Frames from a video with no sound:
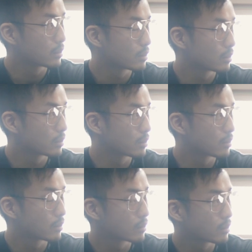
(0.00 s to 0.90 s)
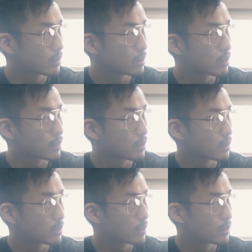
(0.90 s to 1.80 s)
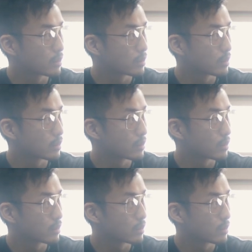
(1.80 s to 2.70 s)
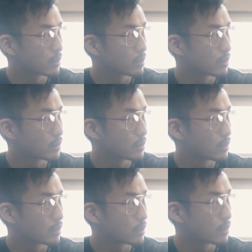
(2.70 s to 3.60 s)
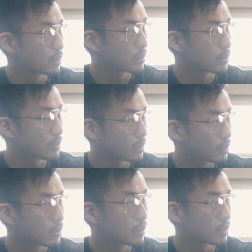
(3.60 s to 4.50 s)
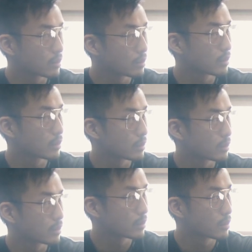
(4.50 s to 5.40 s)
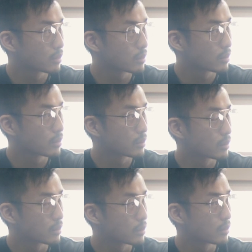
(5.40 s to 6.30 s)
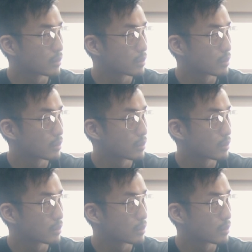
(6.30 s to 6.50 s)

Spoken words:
[no speech]